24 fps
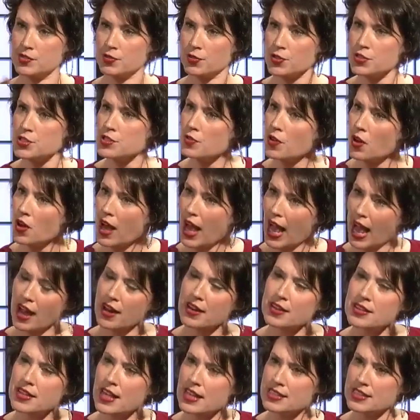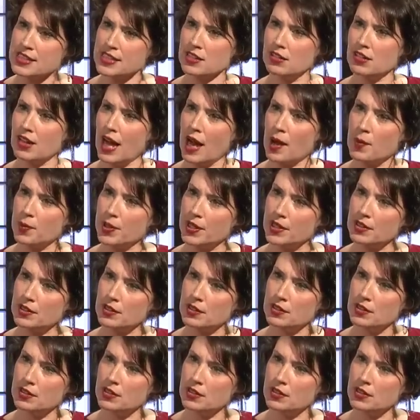First of all, how did that deal happen?